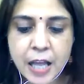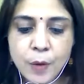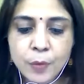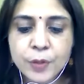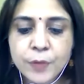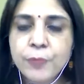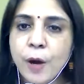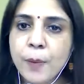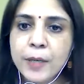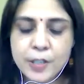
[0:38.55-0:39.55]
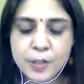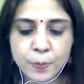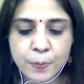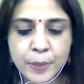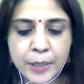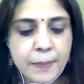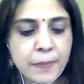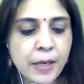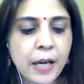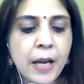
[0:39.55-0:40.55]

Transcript: how the formless supreme